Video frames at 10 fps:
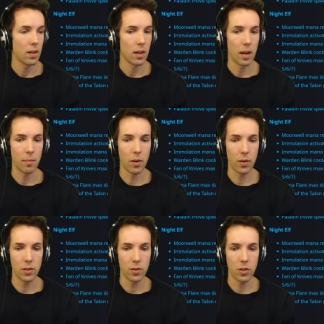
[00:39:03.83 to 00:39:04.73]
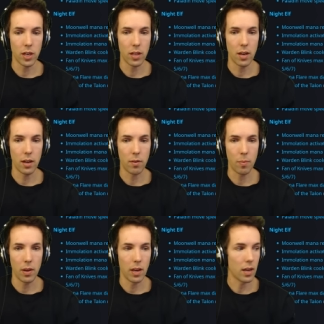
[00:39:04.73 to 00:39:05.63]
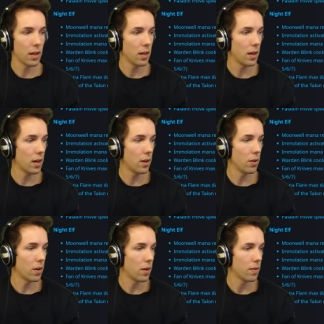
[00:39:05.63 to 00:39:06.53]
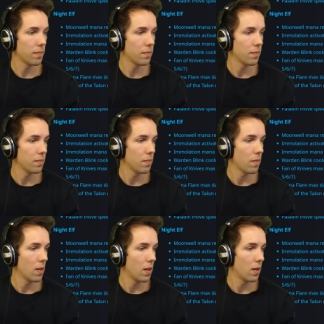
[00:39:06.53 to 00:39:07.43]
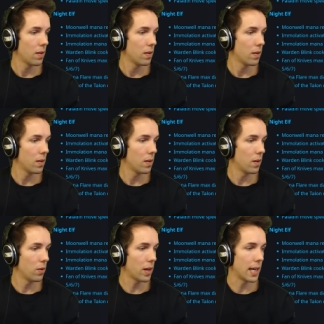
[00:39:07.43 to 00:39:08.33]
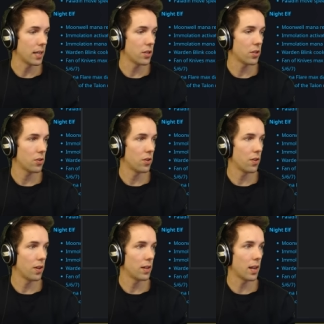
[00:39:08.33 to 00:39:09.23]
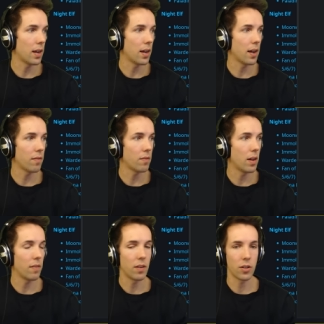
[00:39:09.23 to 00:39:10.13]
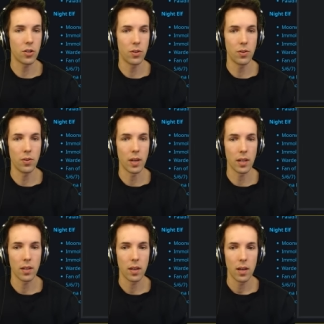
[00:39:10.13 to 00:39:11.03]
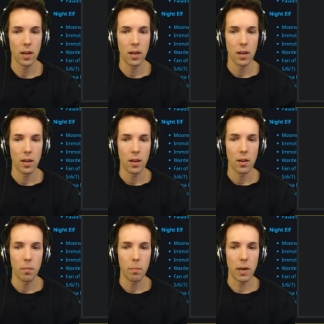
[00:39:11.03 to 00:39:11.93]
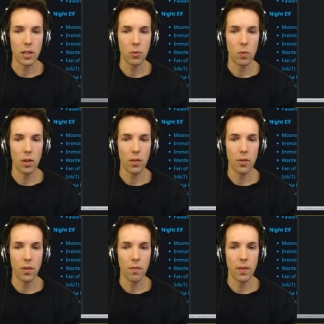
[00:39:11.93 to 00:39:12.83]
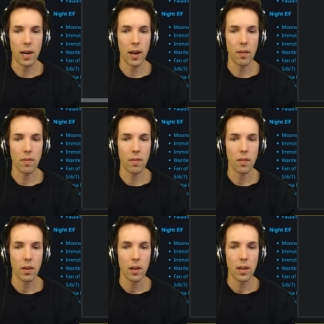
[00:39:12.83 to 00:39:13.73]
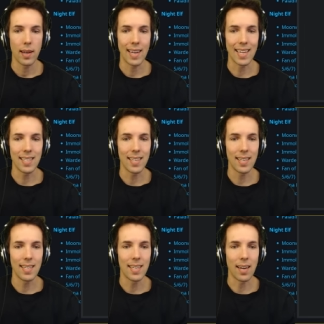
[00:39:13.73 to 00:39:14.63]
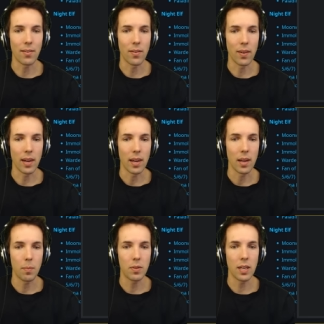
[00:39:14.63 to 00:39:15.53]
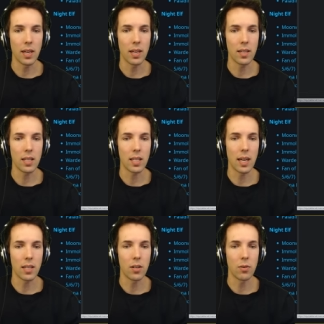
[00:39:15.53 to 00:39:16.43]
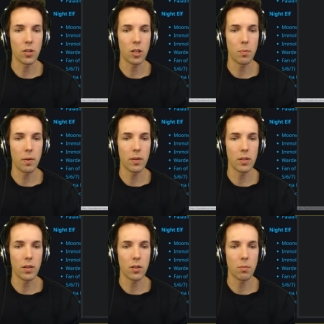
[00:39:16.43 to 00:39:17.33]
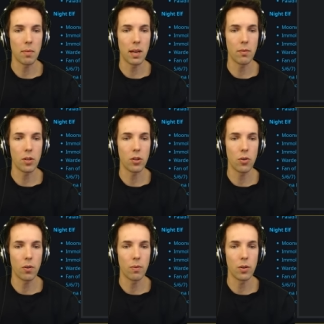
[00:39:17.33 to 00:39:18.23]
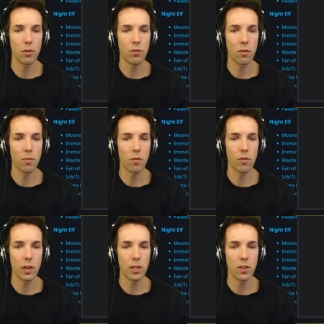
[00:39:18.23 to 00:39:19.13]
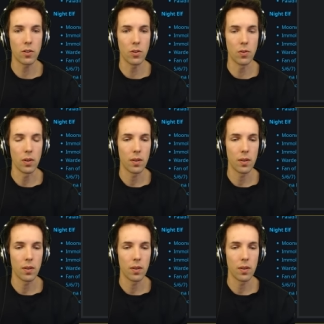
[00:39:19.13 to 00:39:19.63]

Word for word: I'm going to check the Liquipedia. Here, look. Uh, look, guys, to the thing that I have have not shown you yet. Patch 135, 19 January. Obsidian statues, spirit touch, mana restore reduced from 3 to 2.